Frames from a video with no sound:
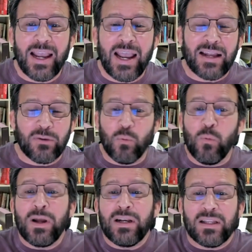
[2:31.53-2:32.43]
And
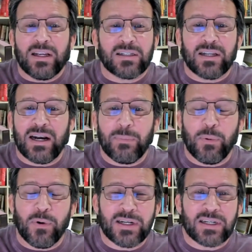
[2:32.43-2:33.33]
one of the study
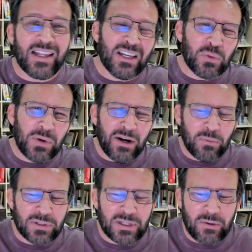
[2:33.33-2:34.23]
points, and this one here
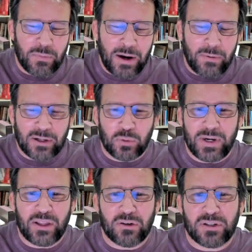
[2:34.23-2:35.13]
was done right around
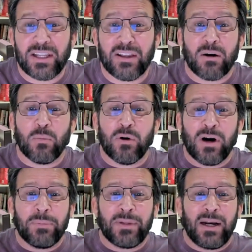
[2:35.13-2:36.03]
2013. There are more
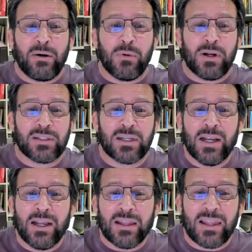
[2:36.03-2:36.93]
updated ones
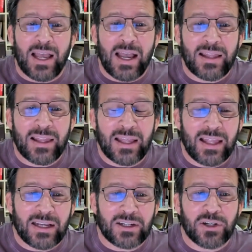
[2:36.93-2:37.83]

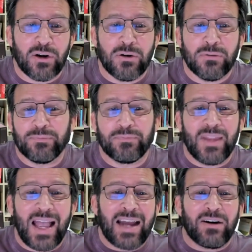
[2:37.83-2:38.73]
that show,
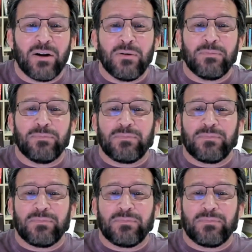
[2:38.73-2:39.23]
I don't know,